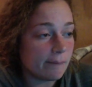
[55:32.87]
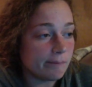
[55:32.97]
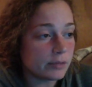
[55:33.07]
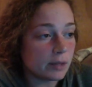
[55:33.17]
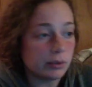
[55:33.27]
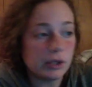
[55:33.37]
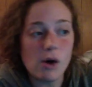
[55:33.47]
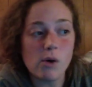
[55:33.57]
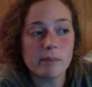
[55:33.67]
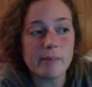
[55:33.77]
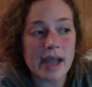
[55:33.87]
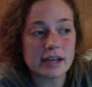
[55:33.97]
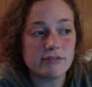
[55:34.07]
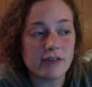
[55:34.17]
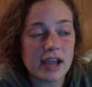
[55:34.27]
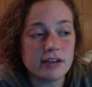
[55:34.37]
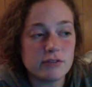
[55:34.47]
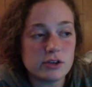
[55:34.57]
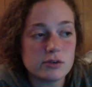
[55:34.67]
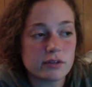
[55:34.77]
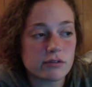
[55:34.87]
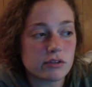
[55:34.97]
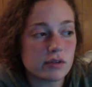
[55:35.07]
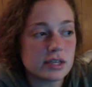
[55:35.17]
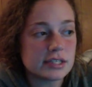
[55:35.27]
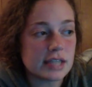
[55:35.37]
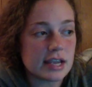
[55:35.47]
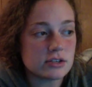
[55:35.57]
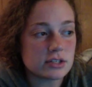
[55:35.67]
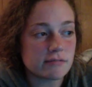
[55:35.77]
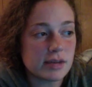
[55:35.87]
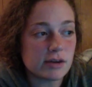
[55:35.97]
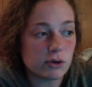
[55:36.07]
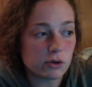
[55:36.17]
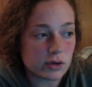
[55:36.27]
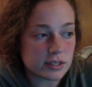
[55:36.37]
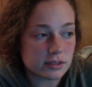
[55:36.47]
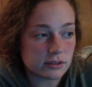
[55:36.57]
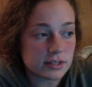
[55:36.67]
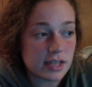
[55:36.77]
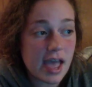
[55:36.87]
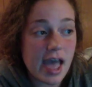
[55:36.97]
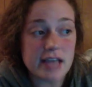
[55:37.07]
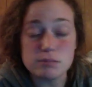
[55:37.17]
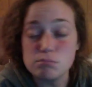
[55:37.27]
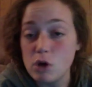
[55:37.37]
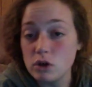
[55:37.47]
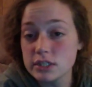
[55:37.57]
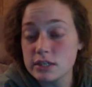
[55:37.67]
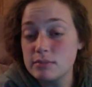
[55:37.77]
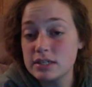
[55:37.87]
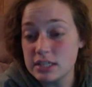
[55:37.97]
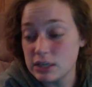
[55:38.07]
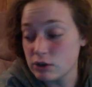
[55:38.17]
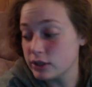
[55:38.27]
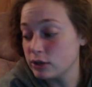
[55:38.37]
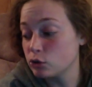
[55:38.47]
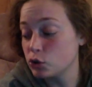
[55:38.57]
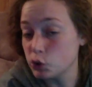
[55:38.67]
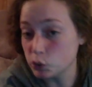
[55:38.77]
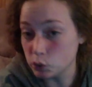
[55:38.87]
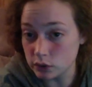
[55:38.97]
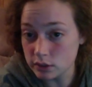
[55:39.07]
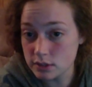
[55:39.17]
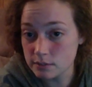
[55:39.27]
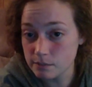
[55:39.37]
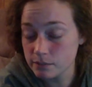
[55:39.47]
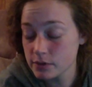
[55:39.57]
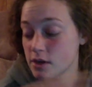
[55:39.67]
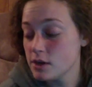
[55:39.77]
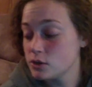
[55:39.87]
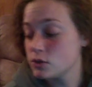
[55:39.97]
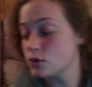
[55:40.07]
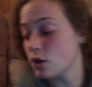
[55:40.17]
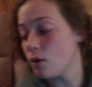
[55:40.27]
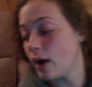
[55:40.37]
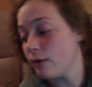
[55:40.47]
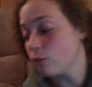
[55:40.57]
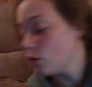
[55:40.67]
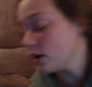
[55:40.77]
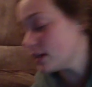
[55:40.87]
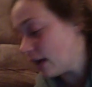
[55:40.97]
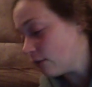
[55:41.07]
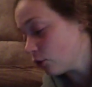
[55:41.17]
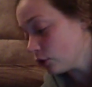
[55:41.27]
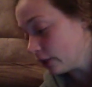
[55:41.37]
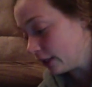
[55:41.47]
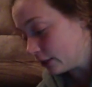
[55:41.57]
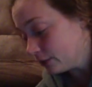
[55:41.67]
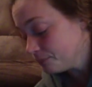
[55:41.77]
the below are magnifying views of 3 stages of mineral crystals as molten material cools. So I wrote it down earlier.